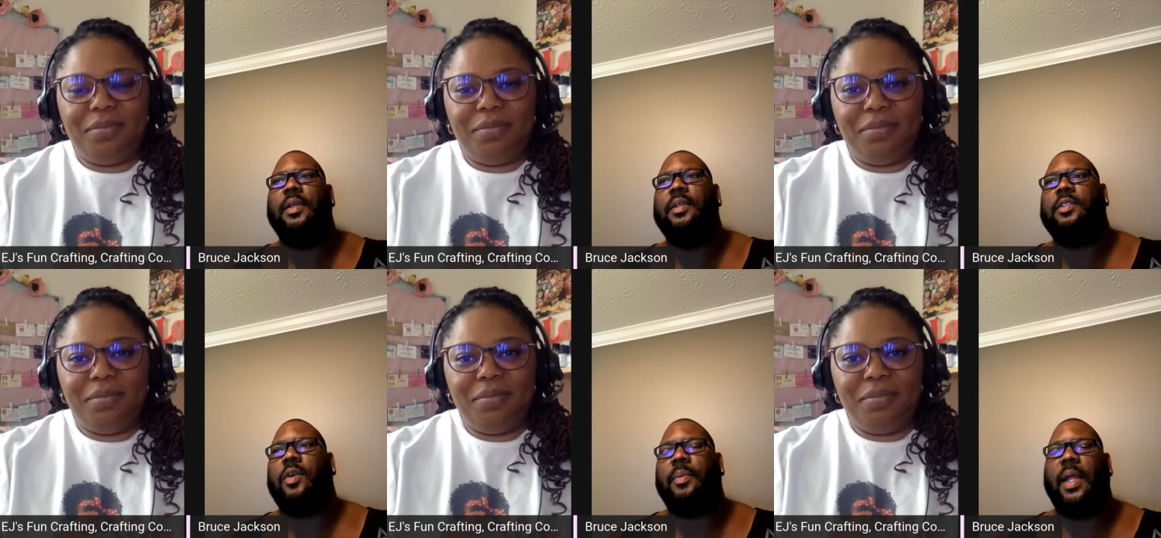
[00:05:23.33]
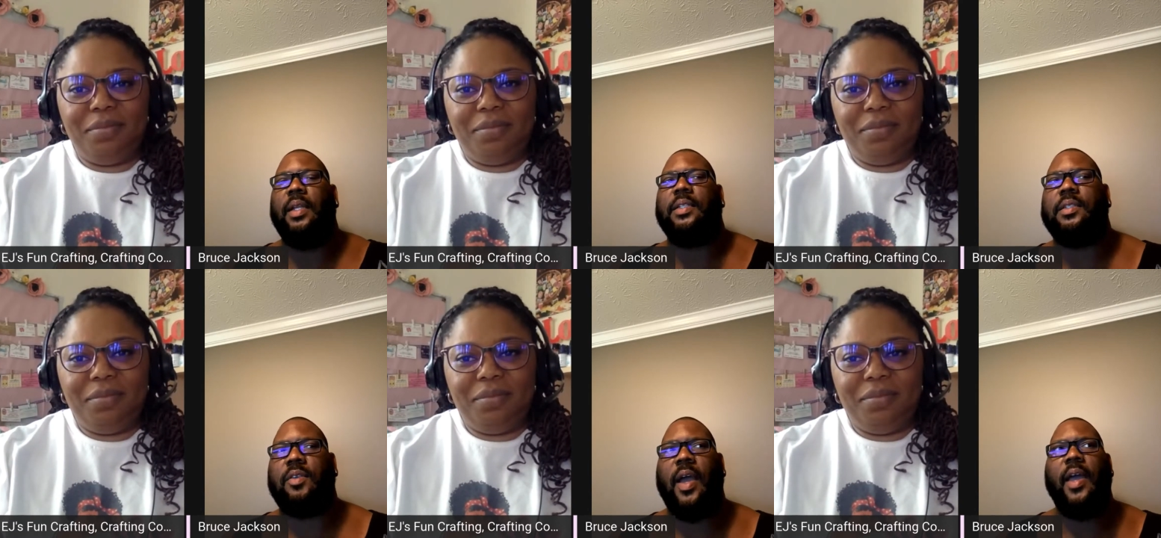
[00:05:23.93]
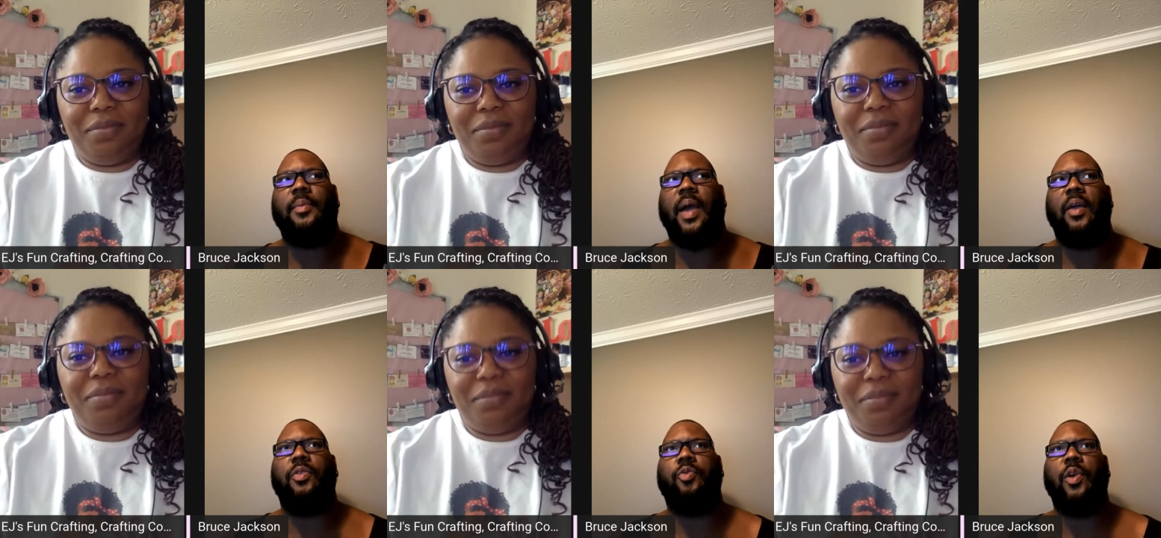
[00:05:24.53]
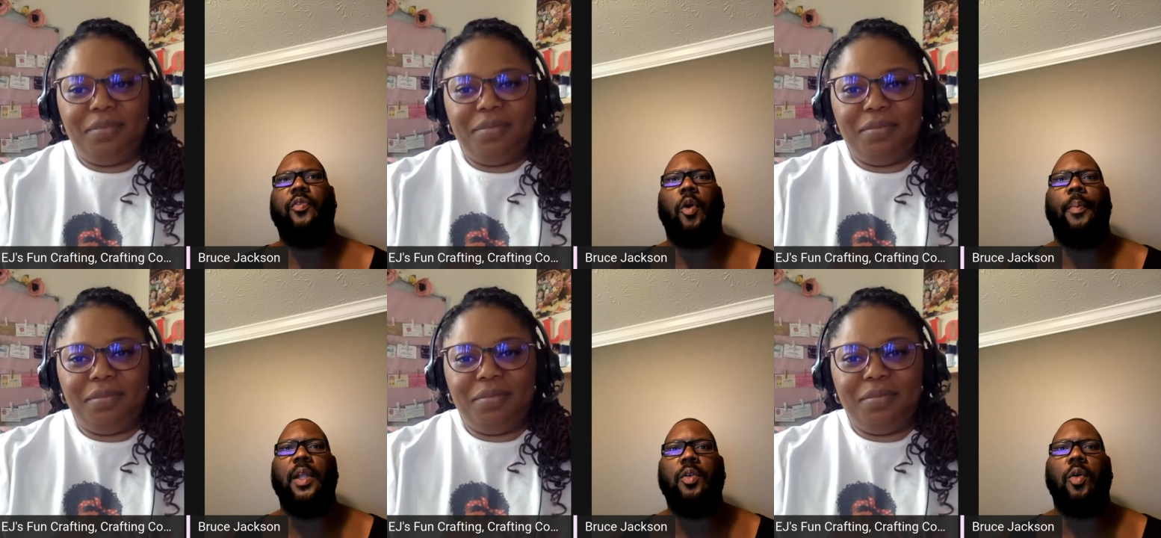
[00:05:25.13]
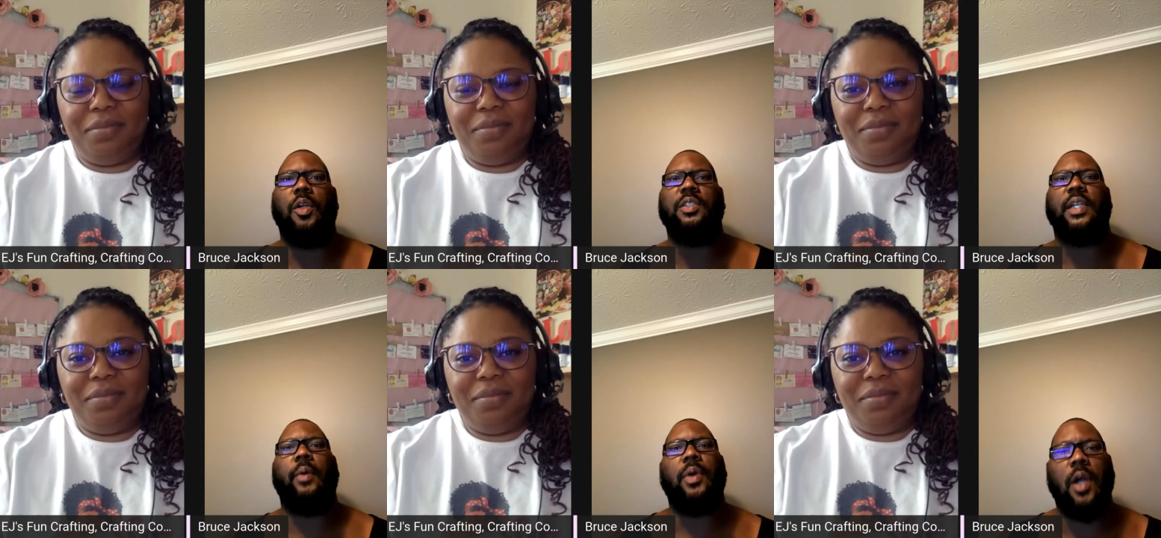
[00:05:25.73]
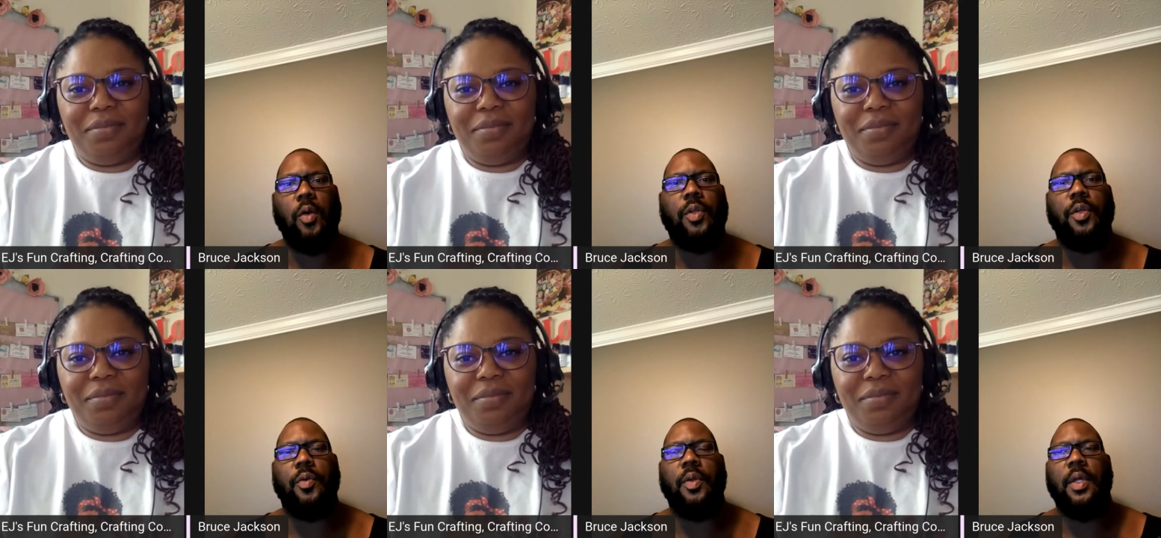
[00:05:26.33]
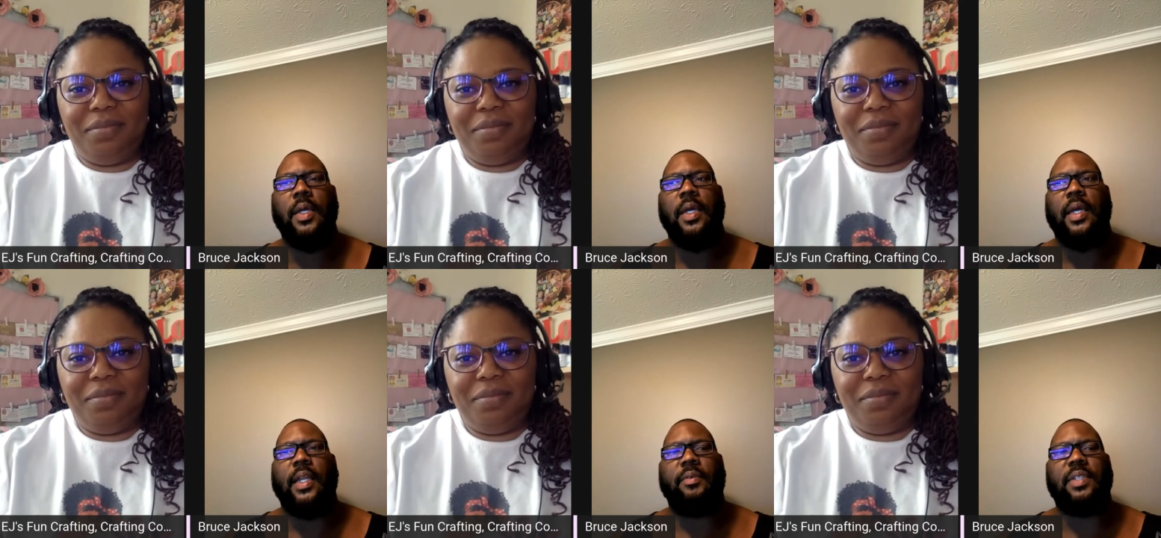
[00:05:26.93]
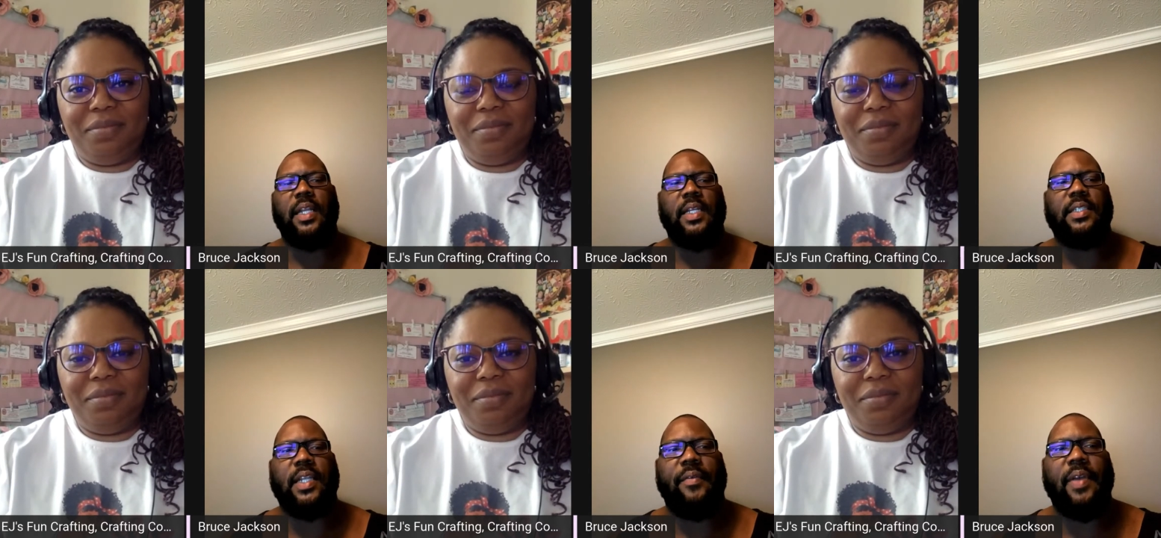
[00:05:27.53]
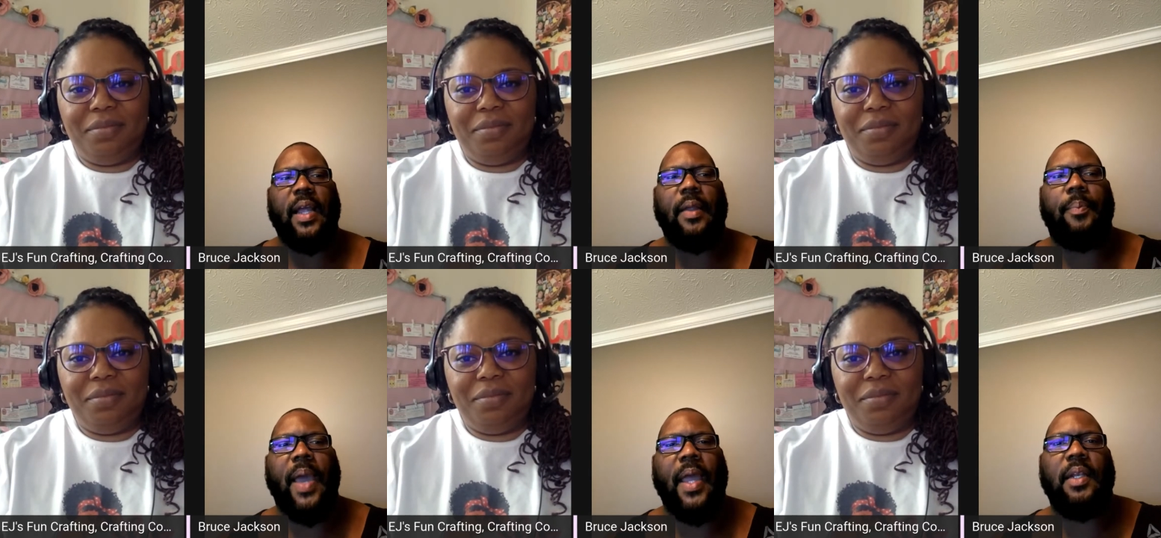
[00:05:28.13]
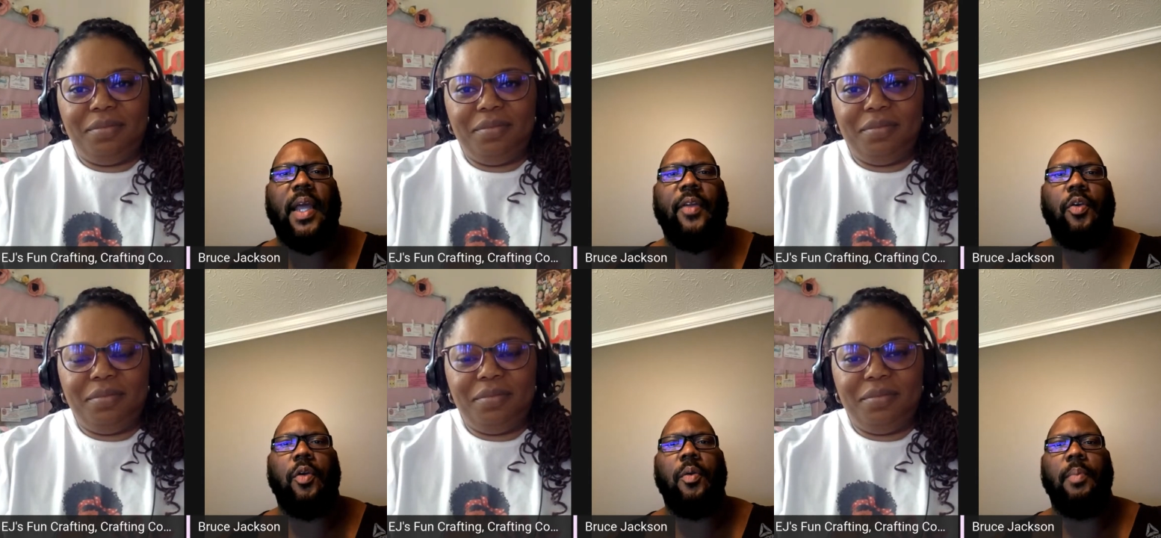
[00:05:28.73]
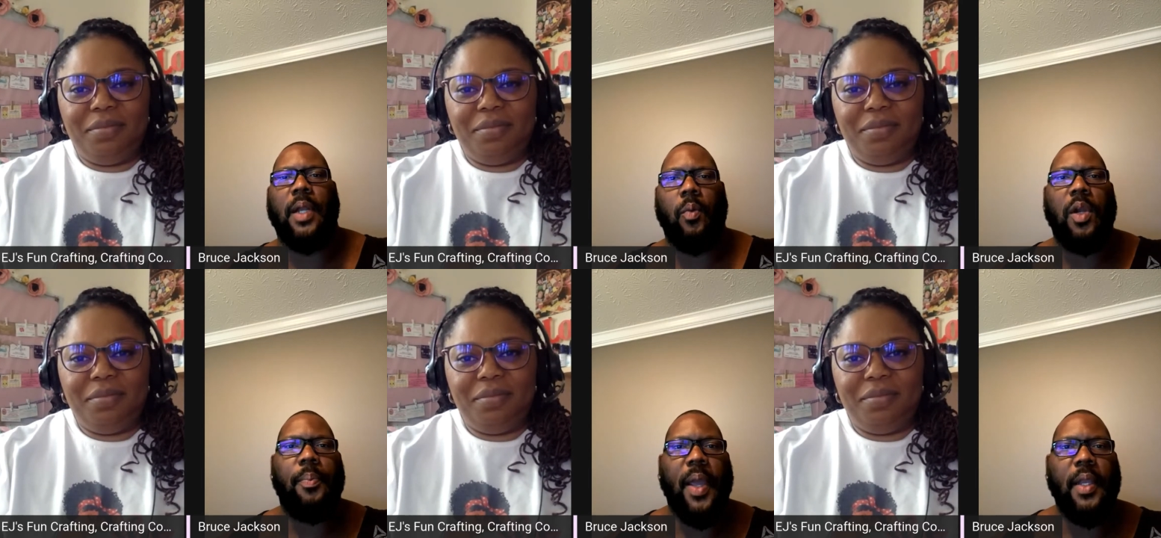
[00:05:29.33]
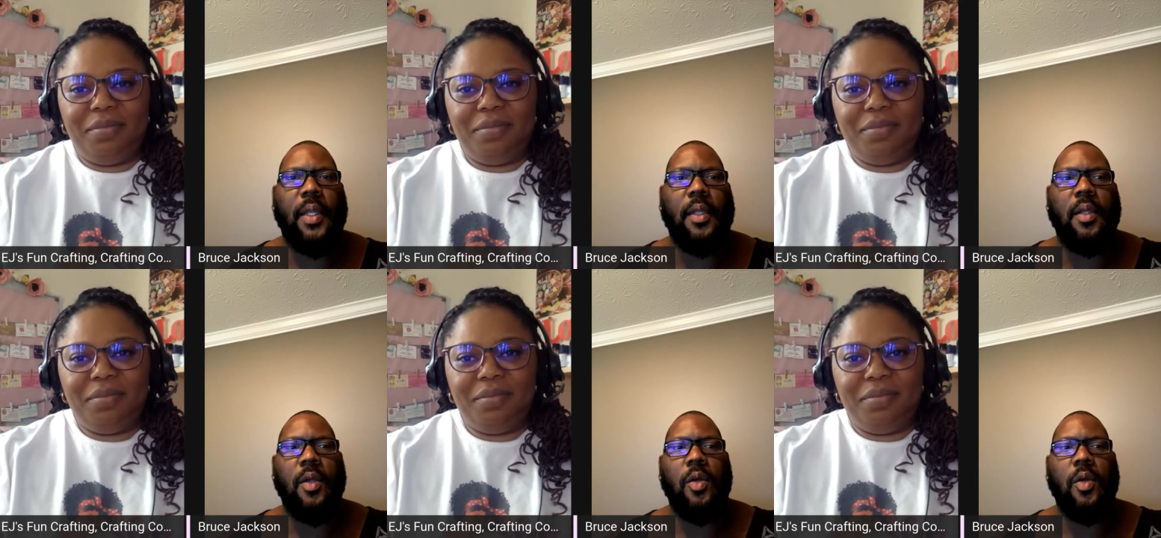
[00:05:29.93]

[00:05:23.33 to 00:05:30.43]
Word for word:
Speaker 1: So I'm like, listen. So I had about three or four mentors that I would go to, and I would say, listen, I've got patent leather, but I want to paint it.